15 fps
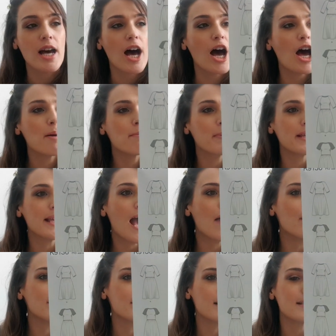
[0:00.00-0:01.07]
But yeah,
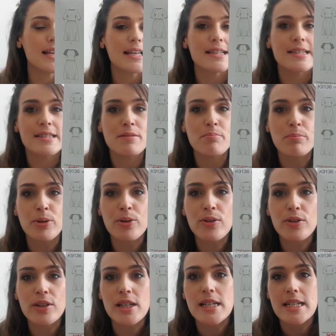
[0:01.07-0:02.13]
this is a
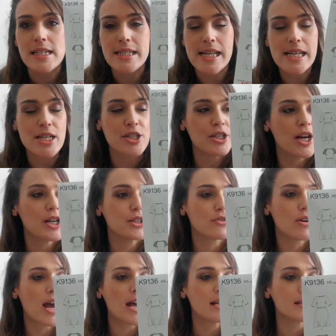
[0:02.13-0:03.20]
simple t-shirt
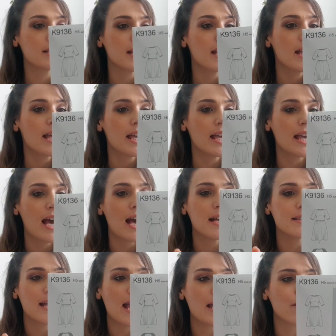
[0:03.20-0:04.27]
dress. It
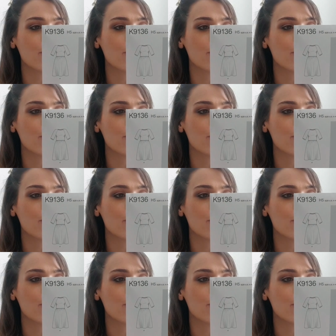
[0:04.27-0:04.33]
has a